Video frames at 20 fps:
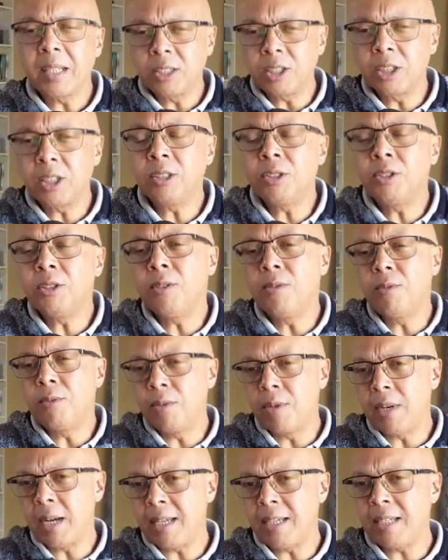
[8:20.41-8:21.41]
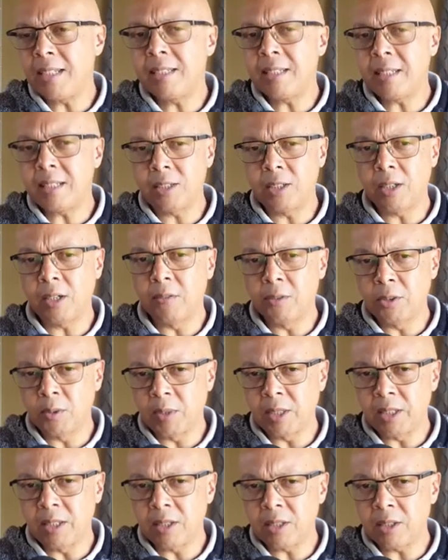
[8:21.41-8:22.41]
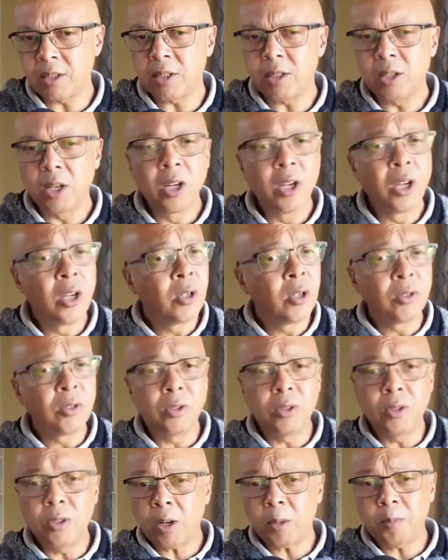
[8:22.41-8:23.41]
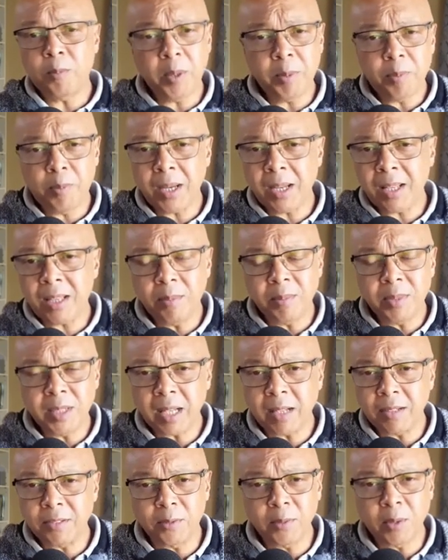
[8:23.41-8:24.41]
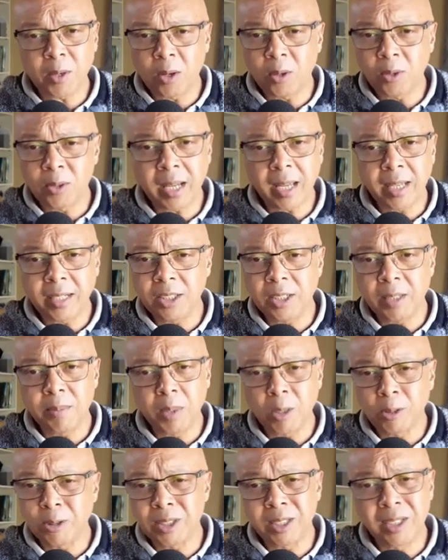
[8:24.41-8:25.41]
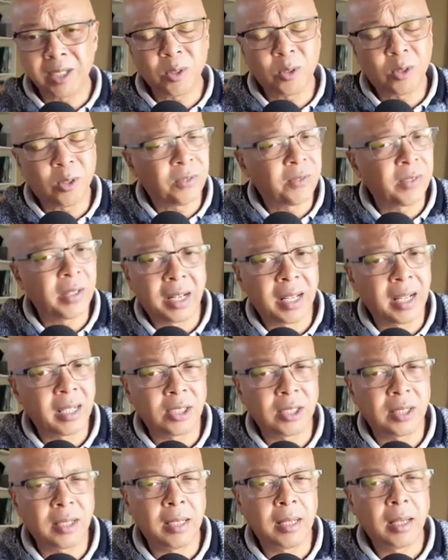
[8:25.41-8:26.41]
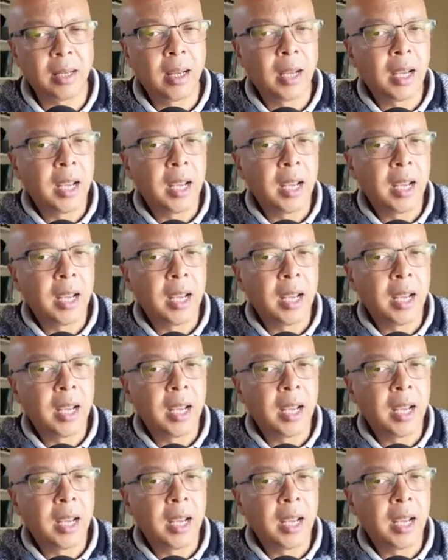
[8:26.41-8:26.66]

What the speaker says: children raised as Jehovah's Witnesses do not prepare themselves for old age emotionally or financially.